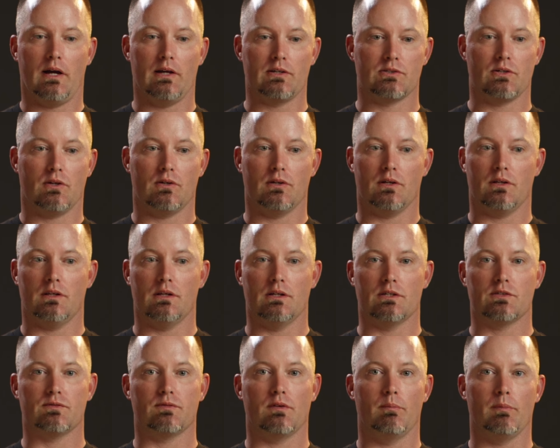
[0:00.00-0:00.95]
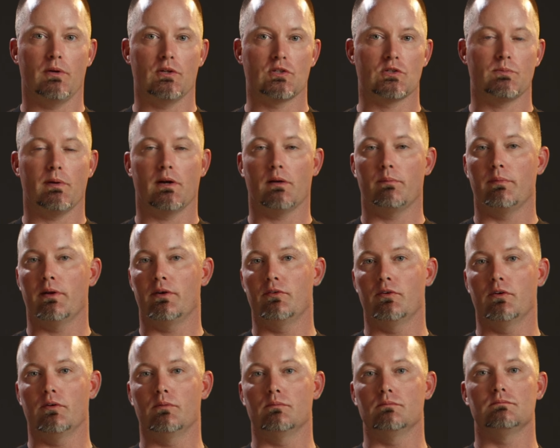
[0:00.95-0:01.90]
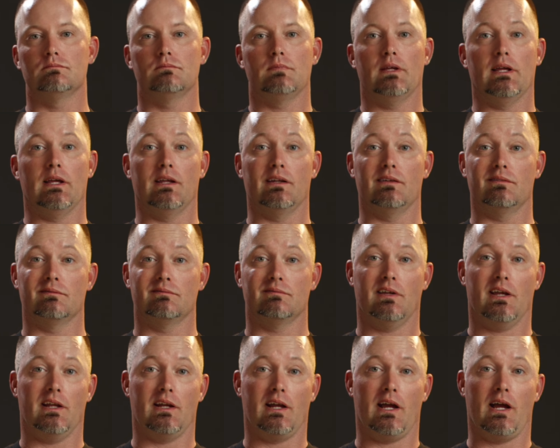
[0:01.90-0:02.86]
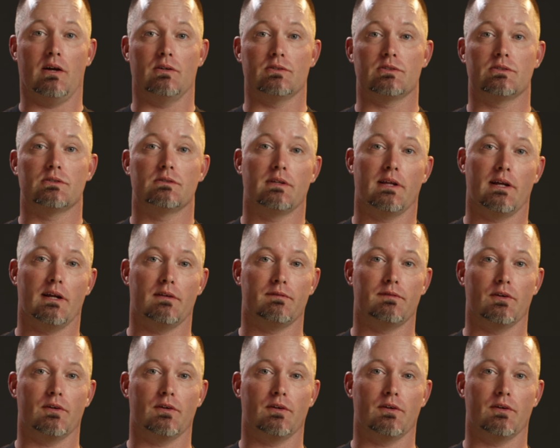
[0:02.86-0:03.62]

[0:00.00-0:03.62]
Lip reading: I started this from a spare bedroom in a house that I